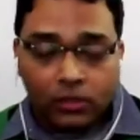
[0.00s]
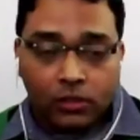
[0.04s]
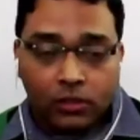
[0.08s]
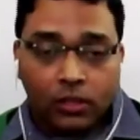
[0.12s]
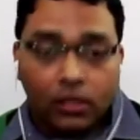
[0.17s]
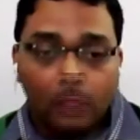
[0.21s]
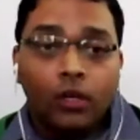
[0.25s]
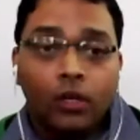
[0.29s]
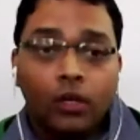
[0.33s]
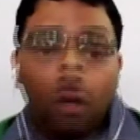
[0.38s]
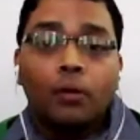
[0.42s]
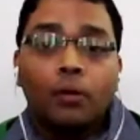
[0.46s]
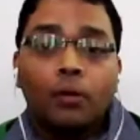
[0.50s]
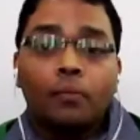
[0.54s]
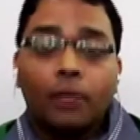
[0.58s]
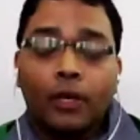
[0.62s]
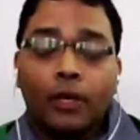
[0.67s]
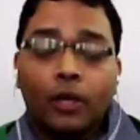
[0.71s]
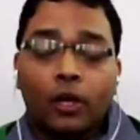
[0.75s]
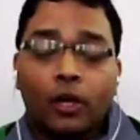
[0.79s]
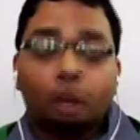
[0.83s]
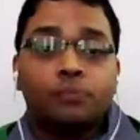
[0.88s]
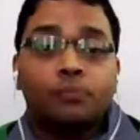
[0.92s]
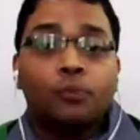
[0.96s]
because
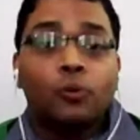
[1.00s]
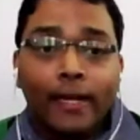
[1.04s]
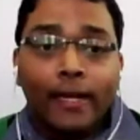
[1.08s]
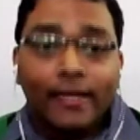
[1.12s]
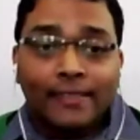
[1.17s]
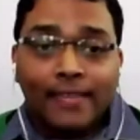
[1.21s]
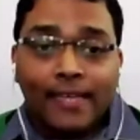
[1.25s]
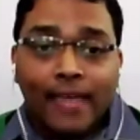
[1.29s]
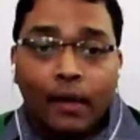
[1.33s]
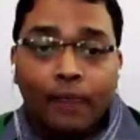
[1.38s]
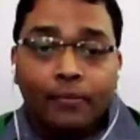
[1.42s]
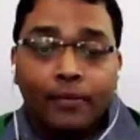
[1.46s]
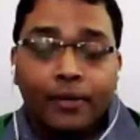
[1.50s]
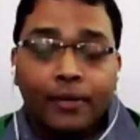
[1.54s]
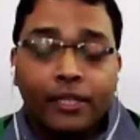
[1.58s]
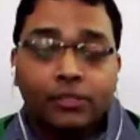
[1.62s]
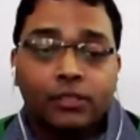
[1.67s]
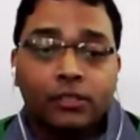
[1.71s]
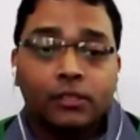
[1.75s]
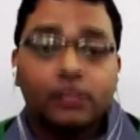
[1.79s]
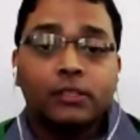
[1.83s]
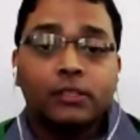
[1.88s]
board examinations,